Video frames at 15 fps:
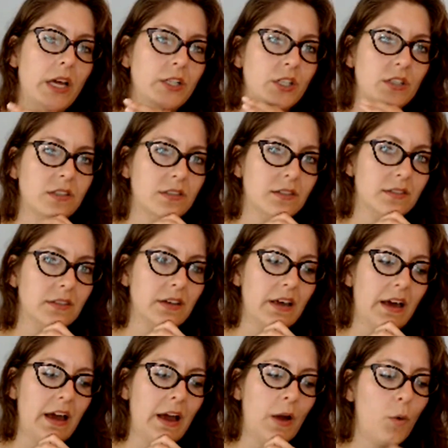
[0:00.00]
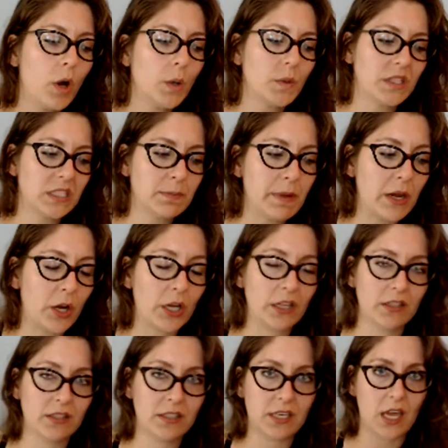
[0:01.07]
I want to
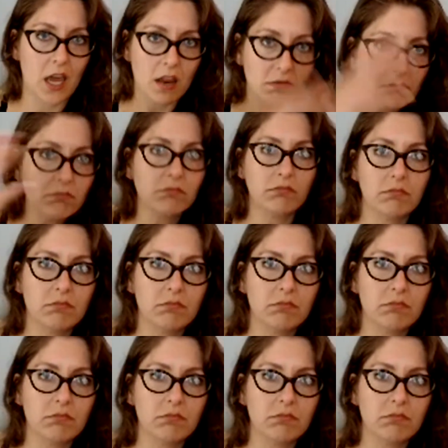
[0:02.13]
experience it